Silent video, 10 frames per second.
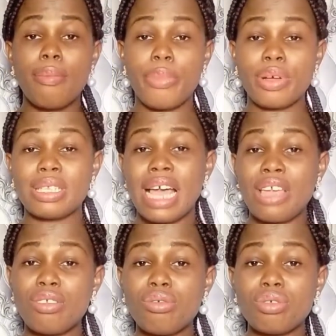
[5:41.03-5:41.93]
But I
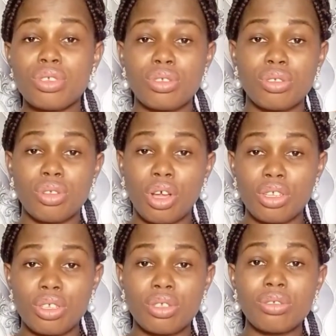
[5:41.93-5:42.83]
used
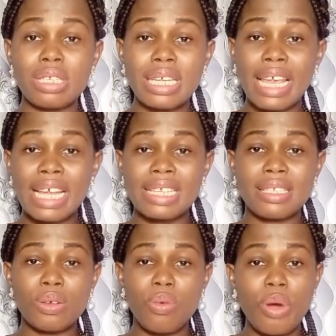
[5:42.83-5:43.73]
don't to negate
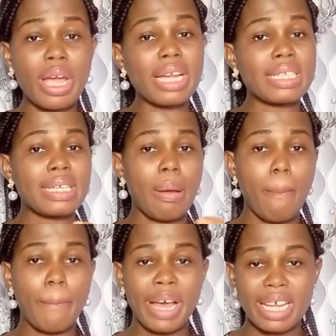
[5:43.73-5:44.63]
the word
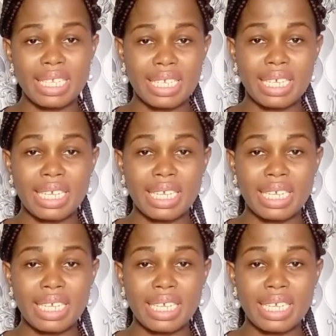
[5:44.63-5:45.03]
bad.